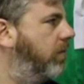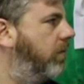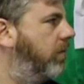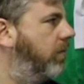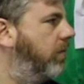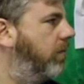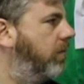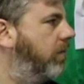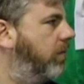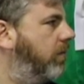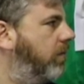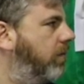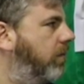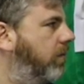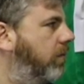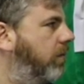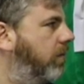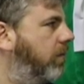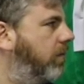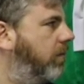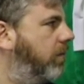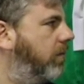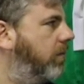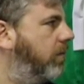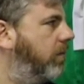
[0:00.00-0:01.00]

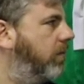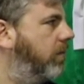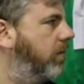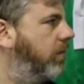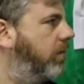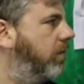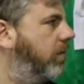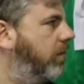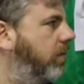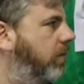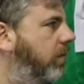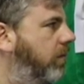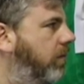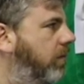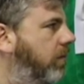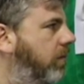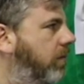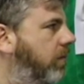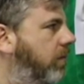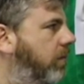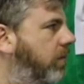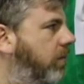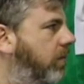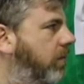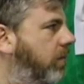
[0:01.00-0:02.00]

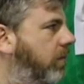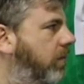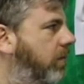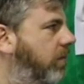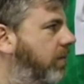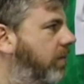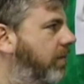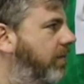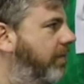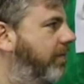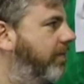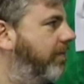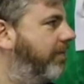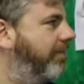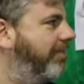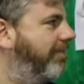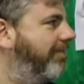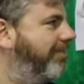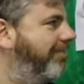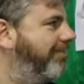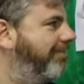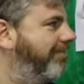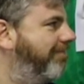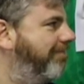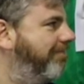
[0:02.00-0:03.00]

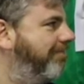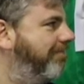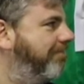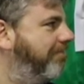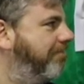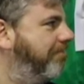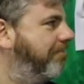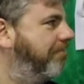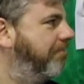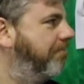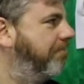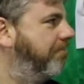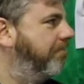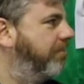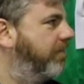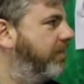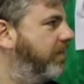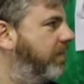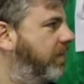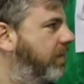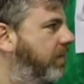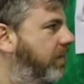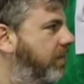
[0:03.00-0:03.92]
The person shown says nothing.